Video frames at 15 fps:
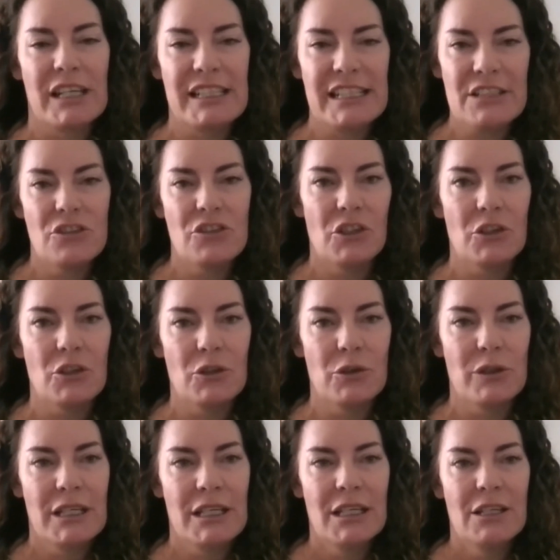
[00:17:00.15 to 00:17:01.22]
I need to
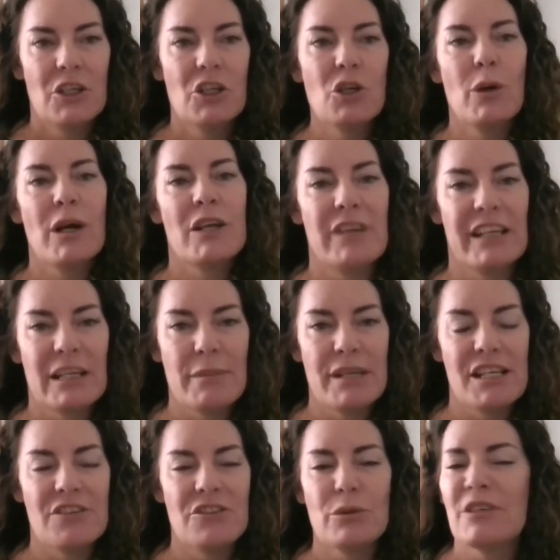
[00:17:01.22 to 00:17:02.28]
know who I'd
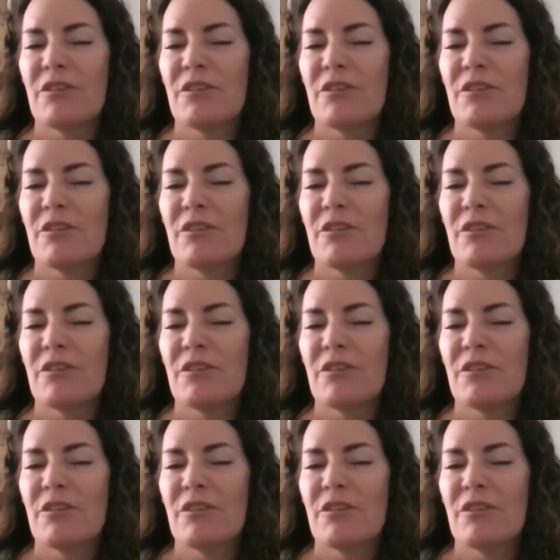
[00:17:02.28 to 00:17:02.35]
recommend it to.